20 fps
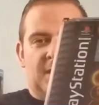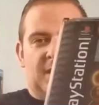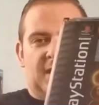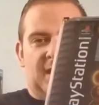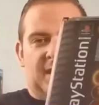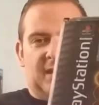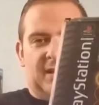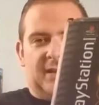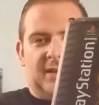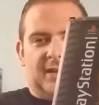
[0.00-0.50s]

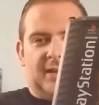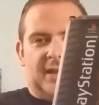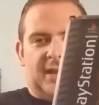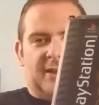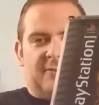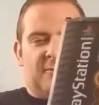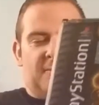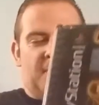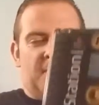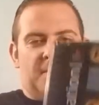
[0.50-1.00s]
And I
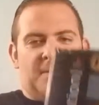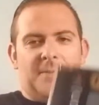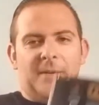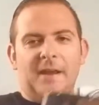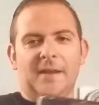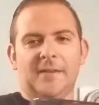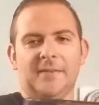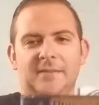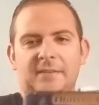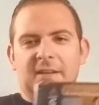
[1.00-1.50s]
remember
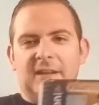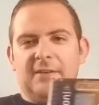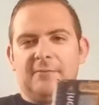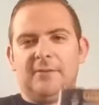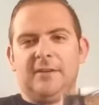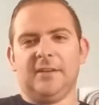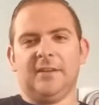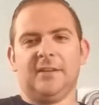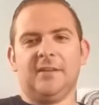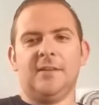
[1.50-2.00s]
back in the day
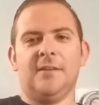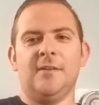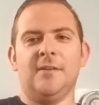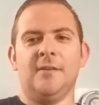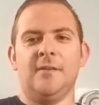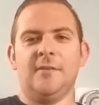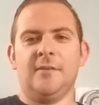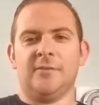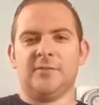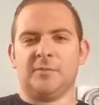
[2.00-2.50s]
reading
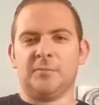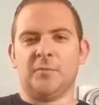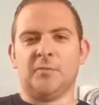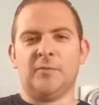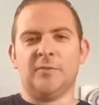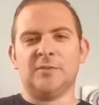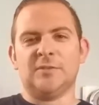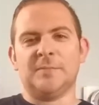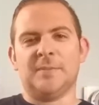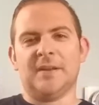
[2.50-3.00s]
some
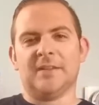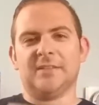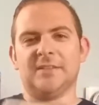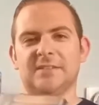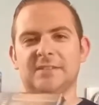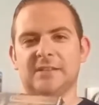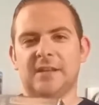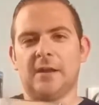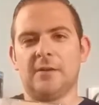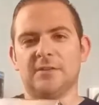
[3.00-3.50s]
reviews about
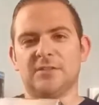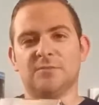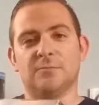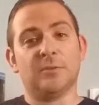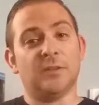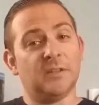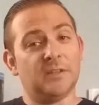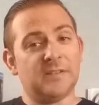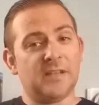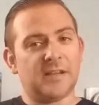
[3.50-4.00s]
this and how it's
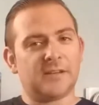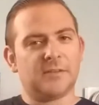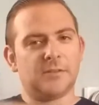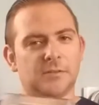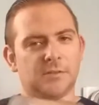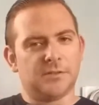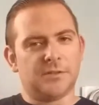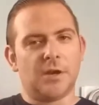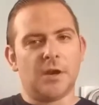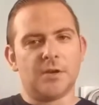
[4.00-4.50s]
really
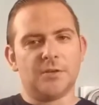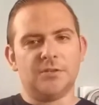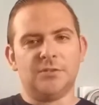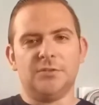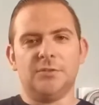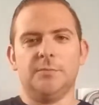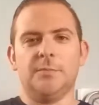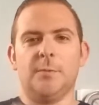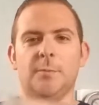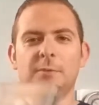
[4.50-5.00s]
technical and hard to
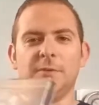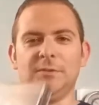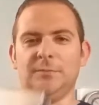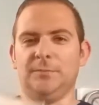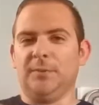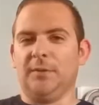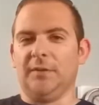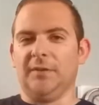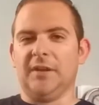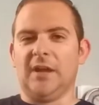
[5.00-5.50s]
do, but when you
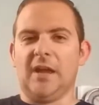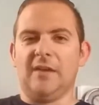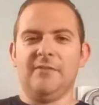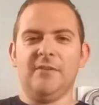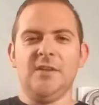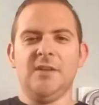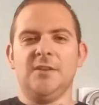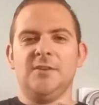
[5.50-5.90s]
pull it off,